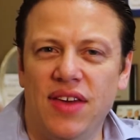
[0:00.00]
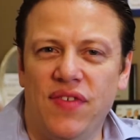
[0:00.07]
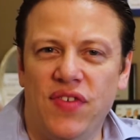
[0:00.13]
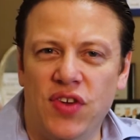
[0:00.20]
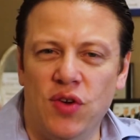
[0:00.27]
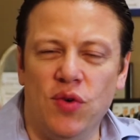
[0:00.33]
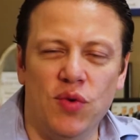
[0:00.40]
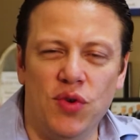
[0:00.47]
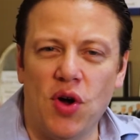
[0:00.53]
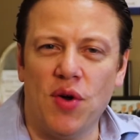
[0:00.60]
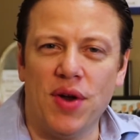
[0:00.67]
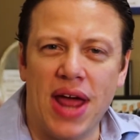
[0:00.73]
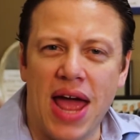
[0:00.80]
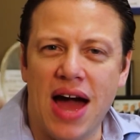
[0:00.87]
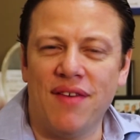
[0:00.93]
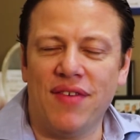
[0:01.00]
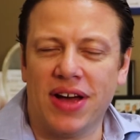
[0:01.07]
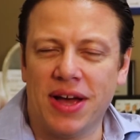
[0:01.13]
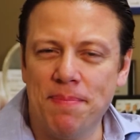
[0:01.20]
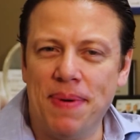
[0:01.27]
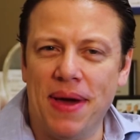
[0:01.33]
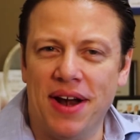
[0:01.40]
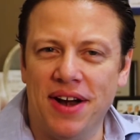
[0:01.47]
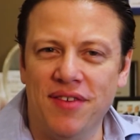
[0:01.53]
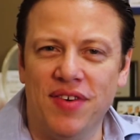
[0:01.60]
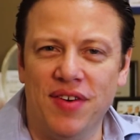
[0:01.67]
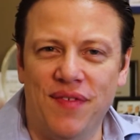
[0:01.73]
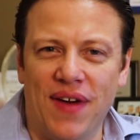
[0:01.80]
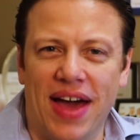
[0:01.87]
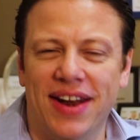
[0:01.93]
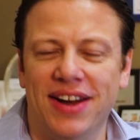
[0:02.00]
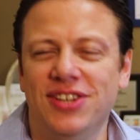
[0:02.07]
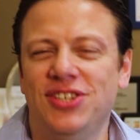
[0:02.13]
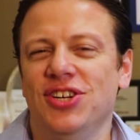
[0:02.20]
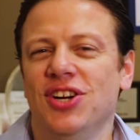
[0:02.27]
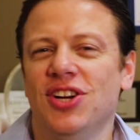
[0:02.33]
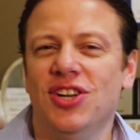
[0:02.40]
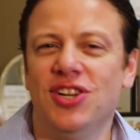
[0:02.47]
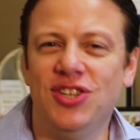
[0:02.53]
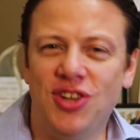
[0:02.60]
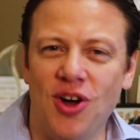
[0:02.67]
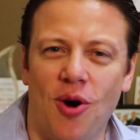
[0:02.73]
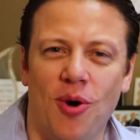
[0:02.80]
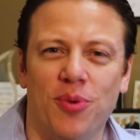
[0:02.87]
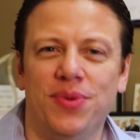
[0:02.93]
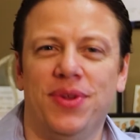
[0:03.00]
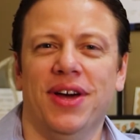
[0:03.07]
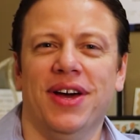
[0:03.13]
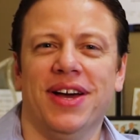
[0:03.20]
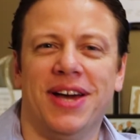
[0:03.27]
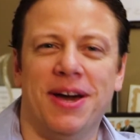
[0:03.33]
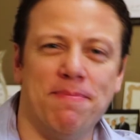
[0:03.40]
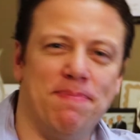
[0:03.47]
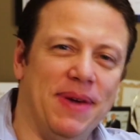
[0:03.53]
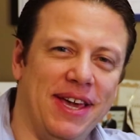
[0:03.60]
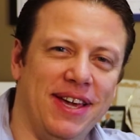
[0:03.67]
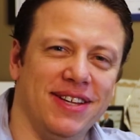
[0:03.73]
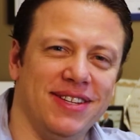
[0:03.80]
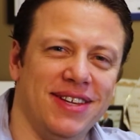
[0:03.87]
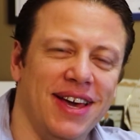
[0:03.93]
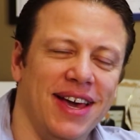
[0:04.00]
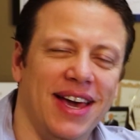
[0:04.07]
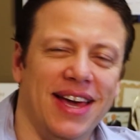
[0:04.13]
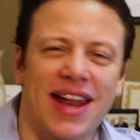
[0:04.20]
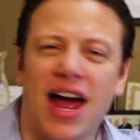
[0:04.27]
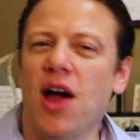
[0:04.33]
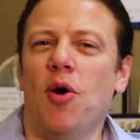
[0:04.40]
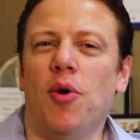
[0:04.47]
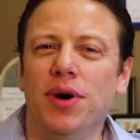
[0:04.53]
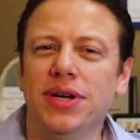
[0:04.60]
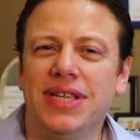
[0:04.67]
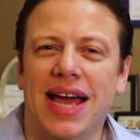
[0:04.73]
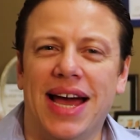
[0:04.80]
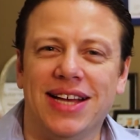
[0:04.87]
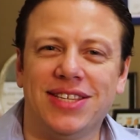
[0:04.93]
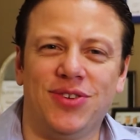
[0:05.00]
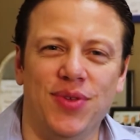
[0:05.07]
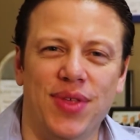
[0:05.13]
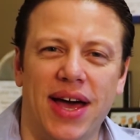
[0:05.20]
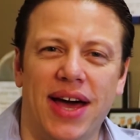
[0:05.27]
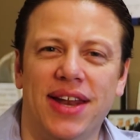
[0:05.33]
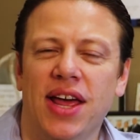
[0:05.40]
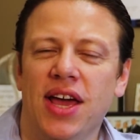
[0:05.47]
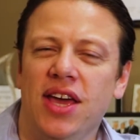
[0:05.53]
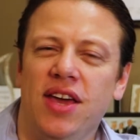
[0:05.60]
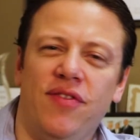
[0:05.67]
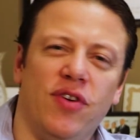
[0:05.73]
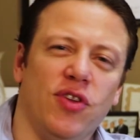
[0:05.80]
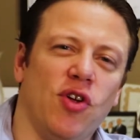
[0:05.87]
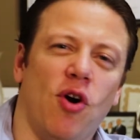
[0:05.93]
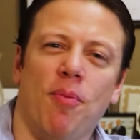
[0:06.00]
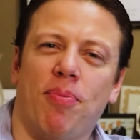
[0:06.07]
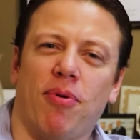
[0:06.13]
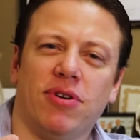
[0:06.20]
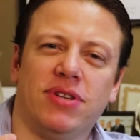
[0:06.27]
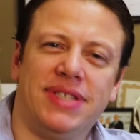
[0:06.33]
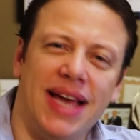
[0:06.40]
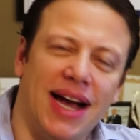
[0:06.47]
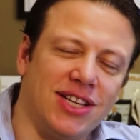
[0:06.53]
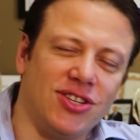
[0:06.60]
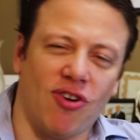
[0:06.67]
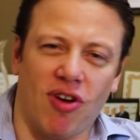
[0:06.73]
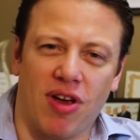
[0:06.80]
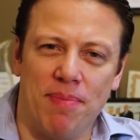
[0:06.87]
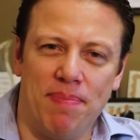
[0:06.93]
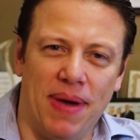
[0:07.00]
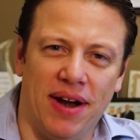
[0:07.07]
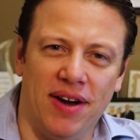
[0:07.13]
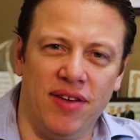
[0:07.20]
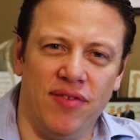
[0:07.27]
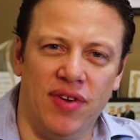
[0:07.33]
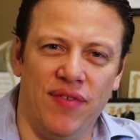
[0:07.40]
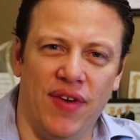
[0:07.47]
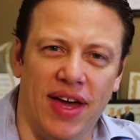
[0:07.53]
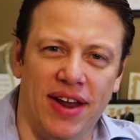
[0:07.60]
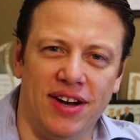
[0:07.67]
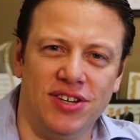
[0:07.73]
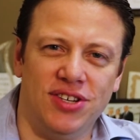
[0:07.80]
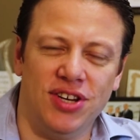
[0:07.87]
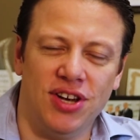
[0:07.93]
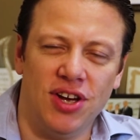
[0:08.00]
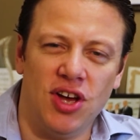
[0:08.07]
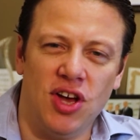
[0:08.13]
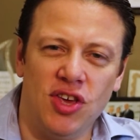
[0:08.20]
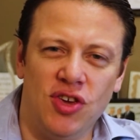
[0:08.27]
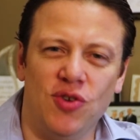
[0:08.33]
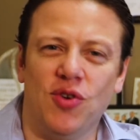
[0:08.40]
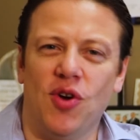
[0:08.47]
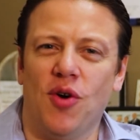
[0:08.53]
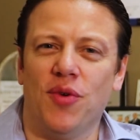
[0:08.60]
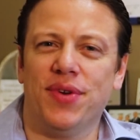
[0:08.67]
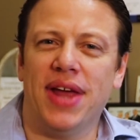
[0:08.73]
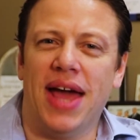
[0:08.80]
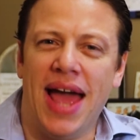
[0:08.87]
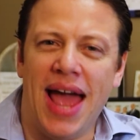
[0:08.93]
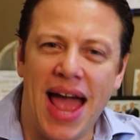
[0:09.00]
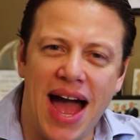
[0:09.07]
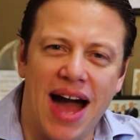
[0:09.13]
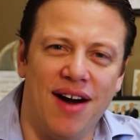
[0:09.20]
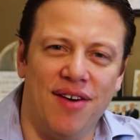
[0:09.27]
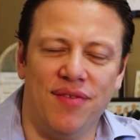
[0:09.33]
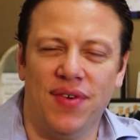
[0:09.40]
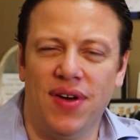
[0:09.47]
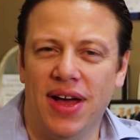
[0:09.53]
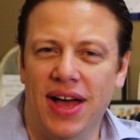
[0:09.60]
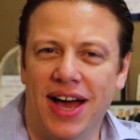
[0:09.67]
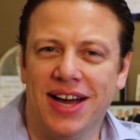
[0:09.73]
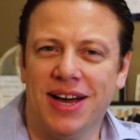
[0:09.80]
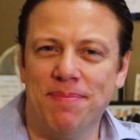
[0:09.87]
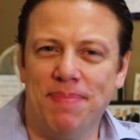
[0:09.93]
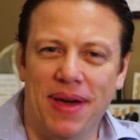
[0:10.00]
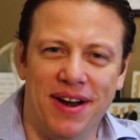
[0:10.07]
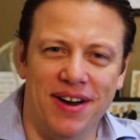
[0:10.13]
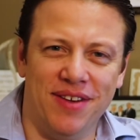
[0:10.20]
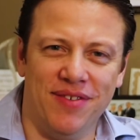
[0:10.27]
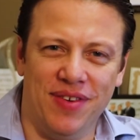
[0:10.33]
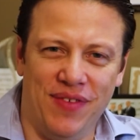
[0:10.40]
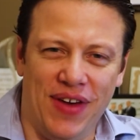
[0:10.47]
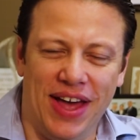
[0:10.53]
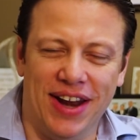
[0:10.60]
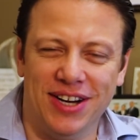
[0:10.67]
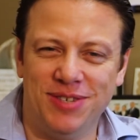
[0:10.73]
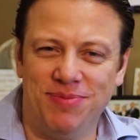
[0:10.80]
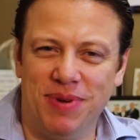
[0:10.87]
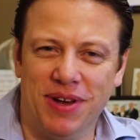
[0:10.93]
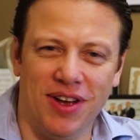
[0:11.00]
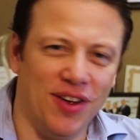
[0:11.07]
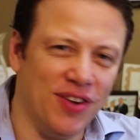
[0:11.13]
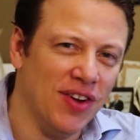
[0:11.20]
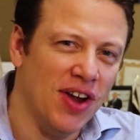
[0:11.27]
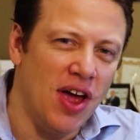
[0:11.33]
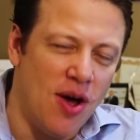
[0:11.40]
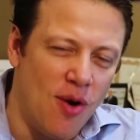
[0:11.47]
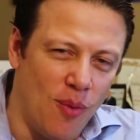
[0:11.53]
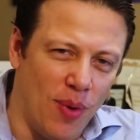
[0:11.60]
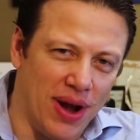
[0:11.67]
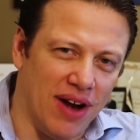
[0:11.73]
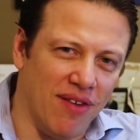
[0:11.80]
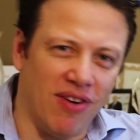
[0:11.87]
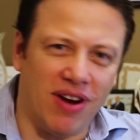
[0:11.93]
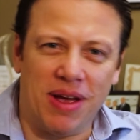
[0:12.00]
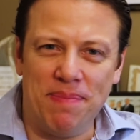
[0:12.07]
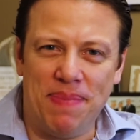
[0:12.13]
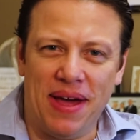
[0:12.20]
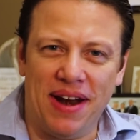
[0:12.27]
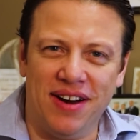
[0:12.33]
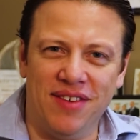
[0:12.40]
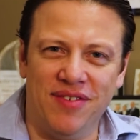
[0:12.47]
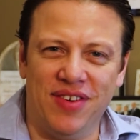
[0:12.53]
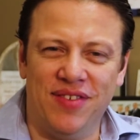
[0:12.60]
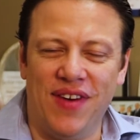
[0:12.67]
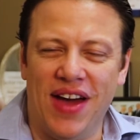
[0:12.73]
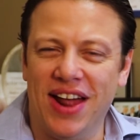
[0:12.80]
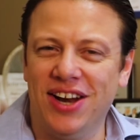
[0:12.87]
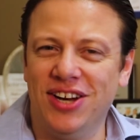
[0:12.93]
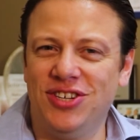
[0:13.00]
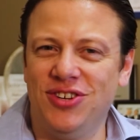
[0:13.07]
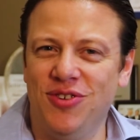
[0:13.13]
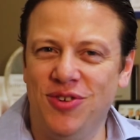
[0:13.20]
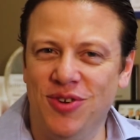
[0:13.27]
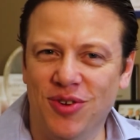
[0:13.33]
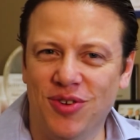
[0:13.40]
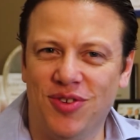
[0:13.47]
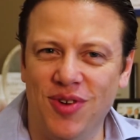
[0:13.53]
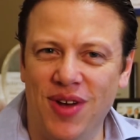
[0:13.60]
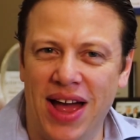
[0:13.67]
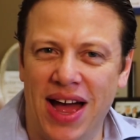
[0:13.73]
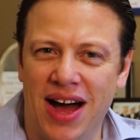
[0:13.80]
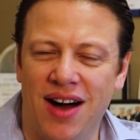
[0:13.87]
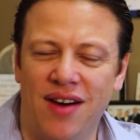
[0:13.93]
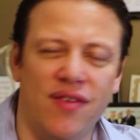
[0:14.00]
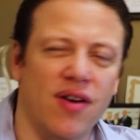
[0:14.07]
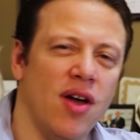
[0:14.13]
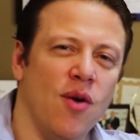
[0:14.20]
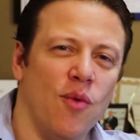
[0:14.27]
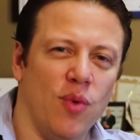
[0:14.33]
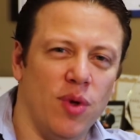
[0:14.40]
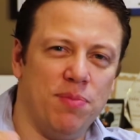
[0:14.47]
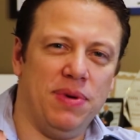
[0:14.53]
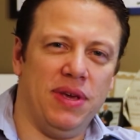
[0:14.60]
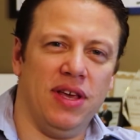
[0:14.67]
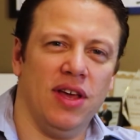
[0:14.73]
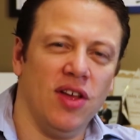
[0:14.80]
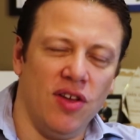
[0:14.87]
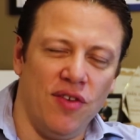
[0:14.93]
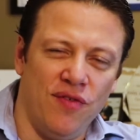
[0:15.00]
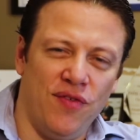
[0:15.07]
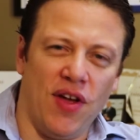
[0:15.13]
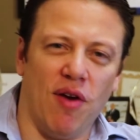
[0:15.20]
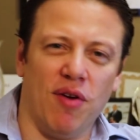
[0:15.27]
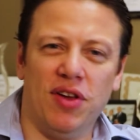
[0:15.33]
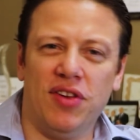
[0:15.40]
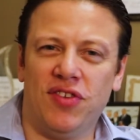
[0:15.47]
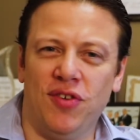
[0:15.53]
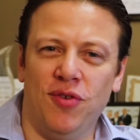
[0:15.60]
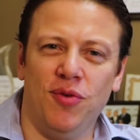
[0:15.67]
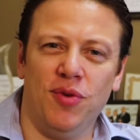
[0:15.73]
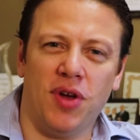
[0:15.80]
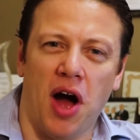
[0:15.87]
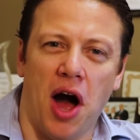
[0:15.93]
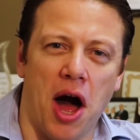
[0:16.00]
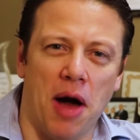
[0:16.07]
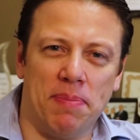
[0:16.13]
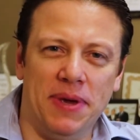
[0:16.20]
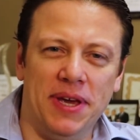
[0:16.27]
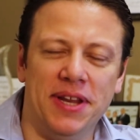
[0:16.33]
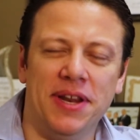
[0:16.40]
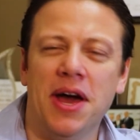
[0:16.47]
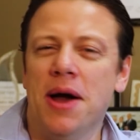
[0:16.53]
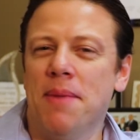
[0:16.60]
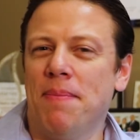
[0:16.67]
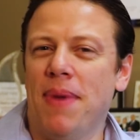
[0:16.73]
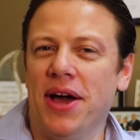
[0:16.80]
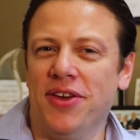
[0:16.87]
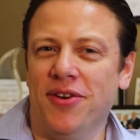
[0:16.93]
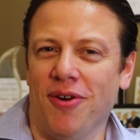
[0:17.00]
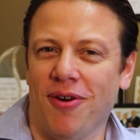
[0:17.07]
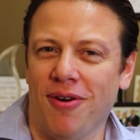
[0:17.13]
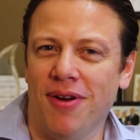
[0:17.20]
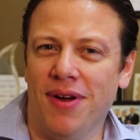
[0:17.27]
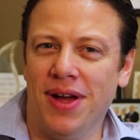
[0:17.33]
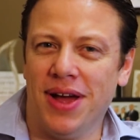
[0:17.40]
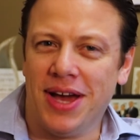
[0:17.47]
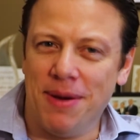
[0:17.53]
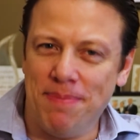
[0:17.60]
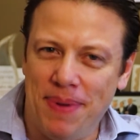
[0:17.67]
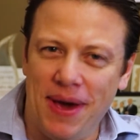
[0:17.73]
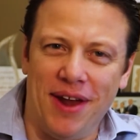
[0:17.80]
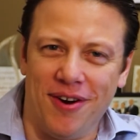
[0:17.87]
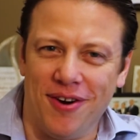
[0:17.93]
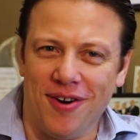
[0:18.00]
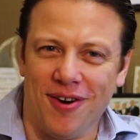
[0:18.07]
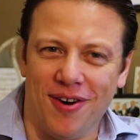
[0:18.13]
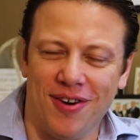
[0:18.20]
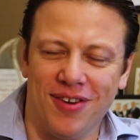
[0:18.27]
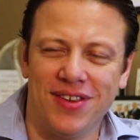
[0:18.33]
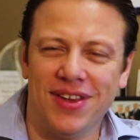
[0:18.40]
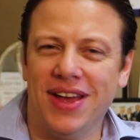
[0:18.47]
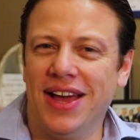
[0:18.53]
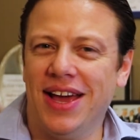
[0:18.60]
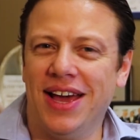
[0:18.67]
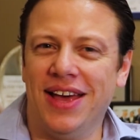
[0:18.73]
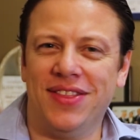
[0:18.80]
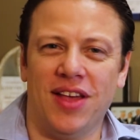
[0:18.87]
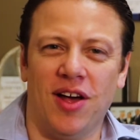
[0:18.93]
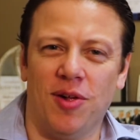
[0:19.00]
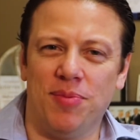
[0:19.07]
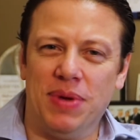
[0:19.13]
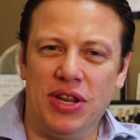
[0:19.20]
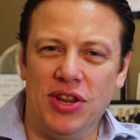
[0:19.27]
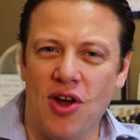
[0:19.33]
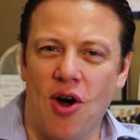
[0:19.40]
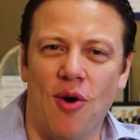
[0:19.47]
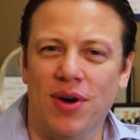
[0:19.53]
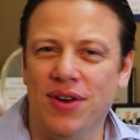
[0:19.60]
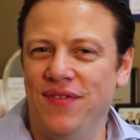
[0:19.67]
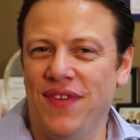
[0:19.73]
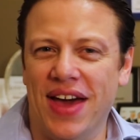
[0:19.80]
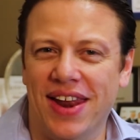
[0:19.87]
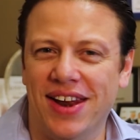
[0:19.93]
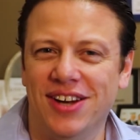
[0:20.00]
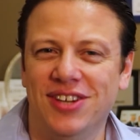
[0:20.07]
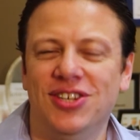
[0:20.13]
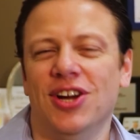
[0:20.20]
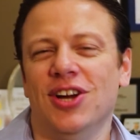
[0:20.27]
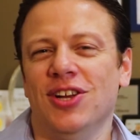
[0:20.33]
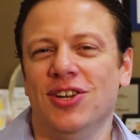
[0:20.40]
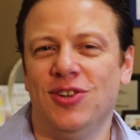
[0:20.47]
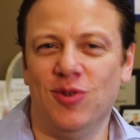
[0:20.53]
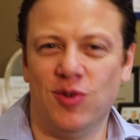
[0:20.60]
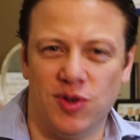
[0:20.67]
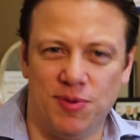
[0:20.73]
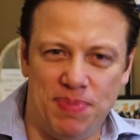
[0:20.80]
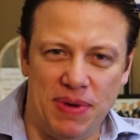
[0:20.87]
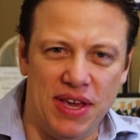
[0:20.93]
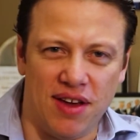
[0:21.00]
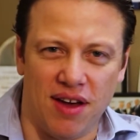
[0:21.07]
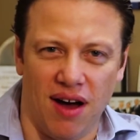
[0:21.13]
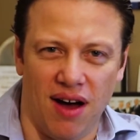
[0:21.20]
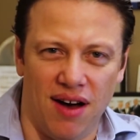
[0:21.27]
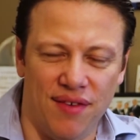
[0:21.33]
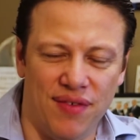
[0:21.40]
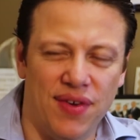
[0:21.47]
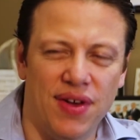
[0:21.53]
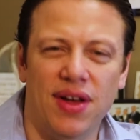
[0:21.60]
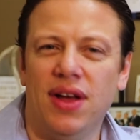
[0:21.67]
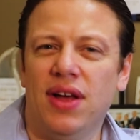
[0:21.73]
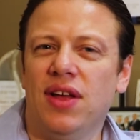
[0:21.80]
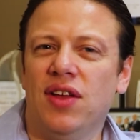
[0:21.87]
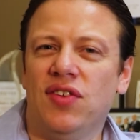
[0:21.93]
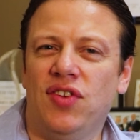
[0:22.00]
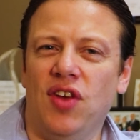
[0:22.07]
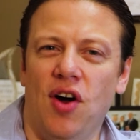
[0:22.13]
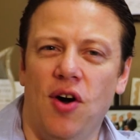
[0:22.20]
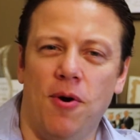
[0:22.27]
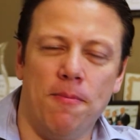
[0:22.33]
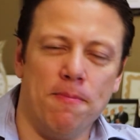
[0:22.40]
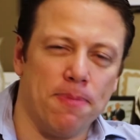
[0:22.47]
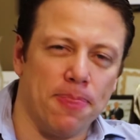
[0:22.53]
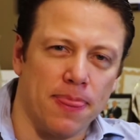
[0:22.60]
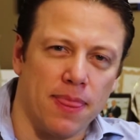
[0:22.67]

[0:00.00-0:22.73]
if you don't have a competitive advantage, don't compete. And I always add to that, if you don't protect your competitive advantage, you don't have a competitive advantage, because whatever competitive advantage you used to have will be very soon copied by your competitors, and there'll be no advantage to speak of. So